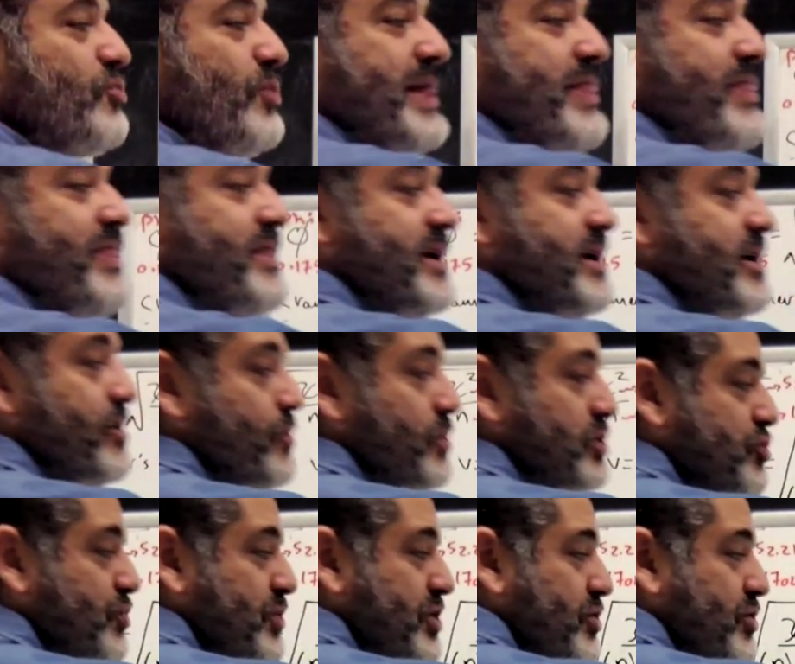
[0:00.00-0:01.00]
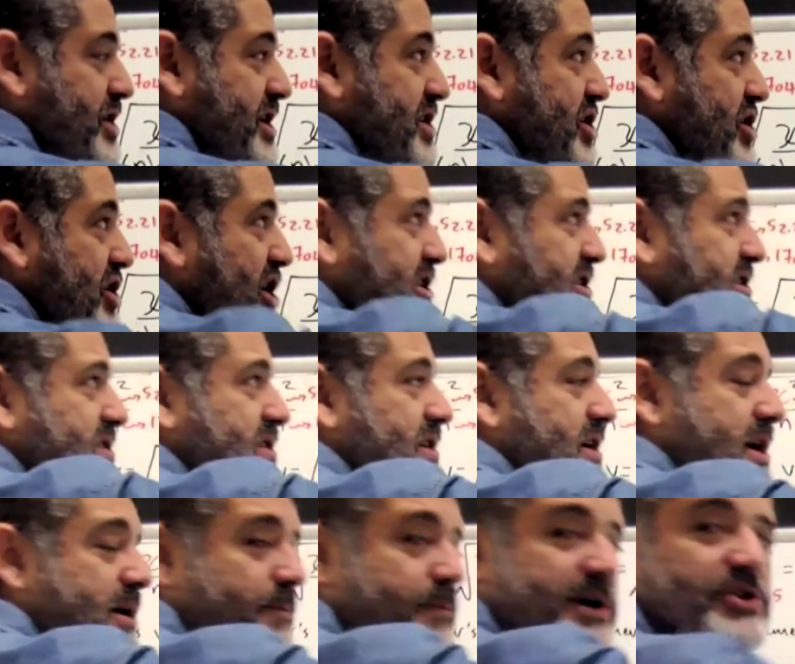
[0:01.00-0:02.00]
one, which we already got
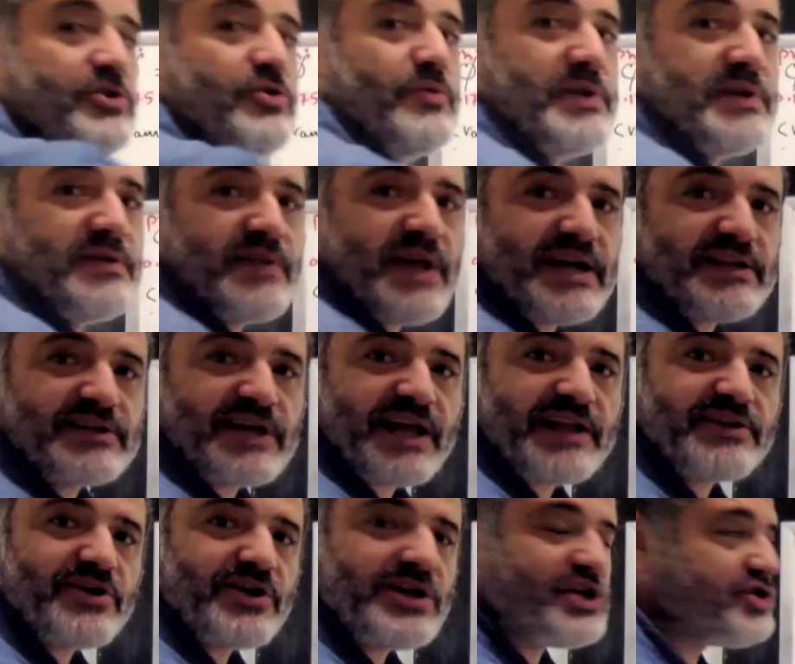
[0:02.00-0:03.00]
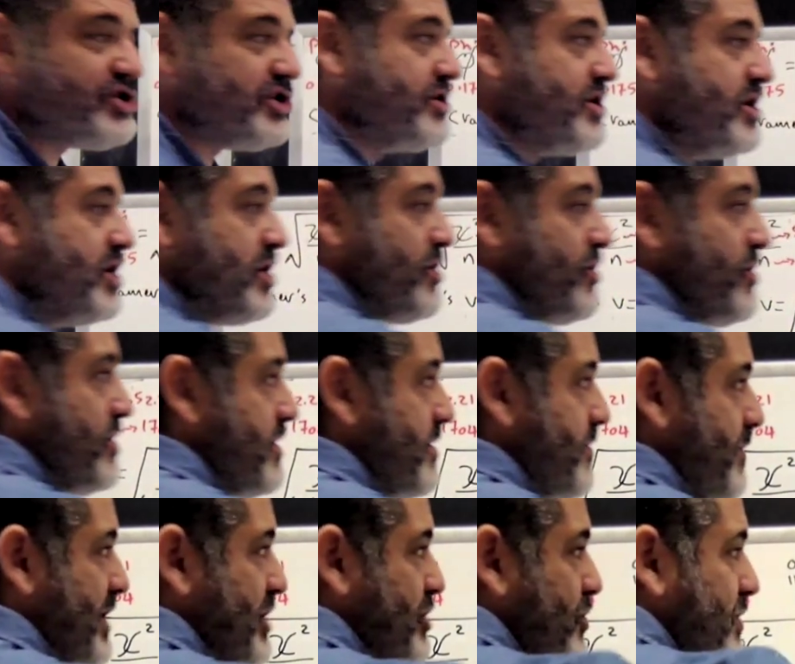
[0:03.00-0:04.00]
by doing that calculation.
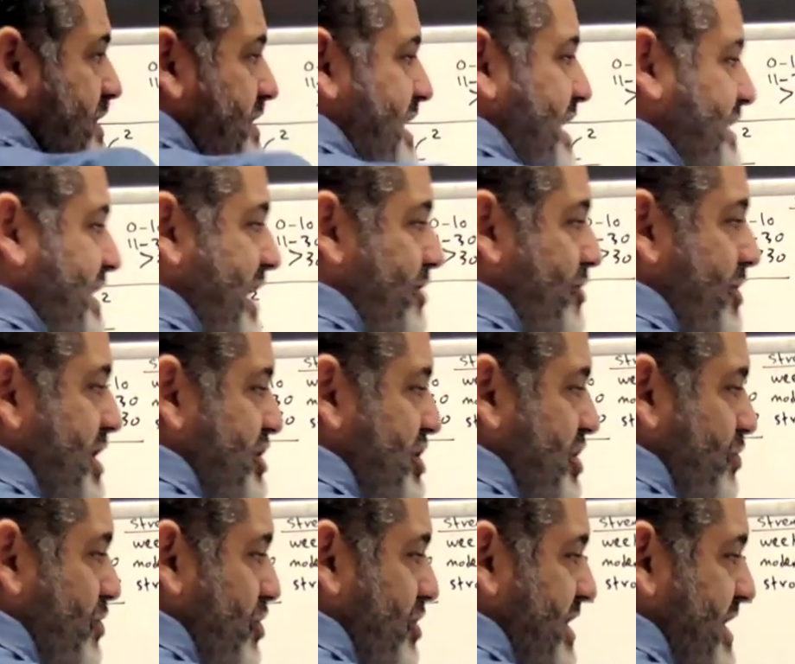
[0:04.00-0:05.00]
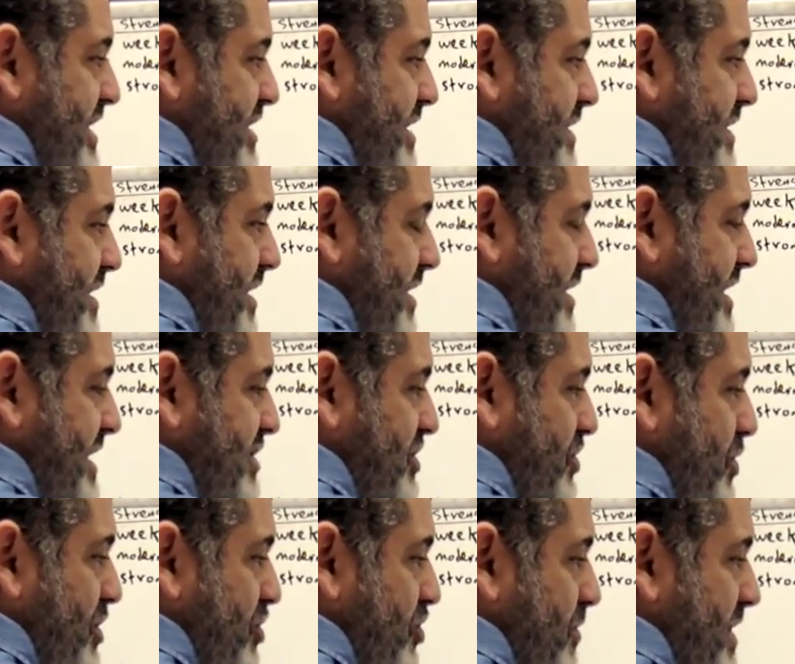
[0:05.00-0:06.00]
By doing that calculation, we already got the
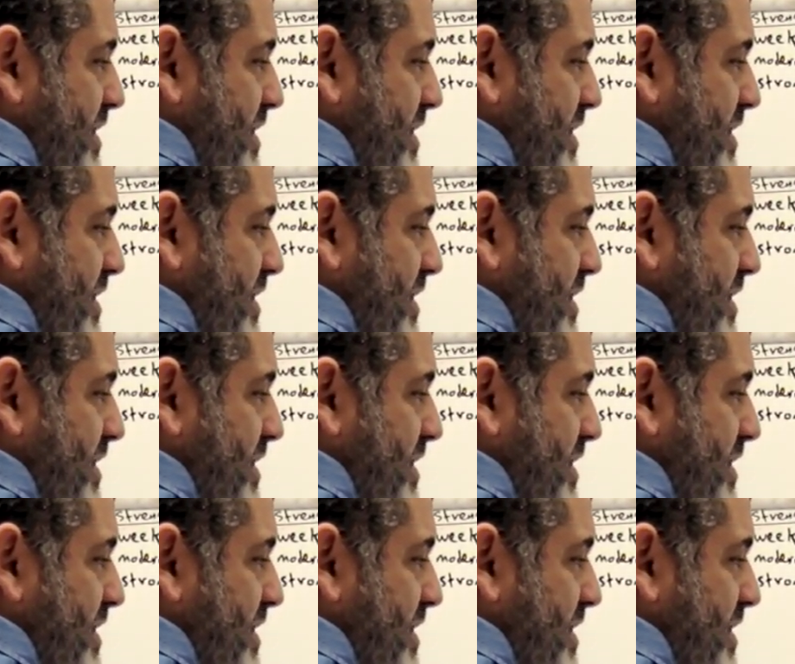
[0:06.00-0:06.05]
chi-square to